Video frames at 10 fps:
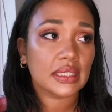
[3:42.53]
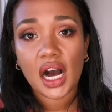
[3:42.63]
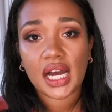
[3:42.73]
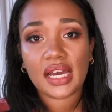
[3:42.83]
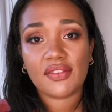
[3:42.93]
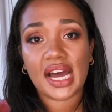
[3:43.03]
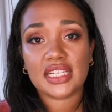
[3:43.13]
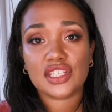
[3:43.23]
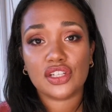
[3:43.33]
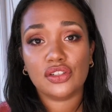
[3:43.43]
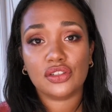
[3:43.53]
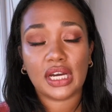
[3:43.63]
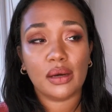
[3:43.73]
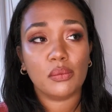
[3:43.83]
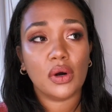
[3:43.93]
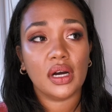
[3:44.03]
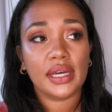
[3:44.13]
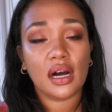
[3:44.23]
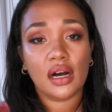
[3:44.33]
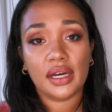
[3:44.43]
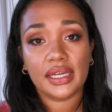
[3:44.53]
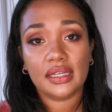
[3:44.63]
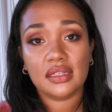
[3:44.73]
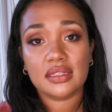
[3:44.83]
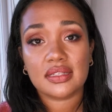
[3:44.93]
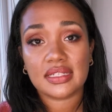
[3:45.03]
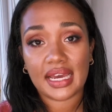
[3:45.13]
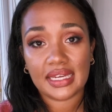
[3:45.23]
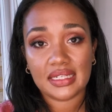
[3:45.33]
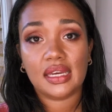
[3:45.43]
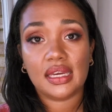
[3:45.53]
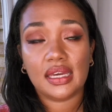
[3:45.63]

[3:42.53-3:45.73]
I have had to look at why I stayed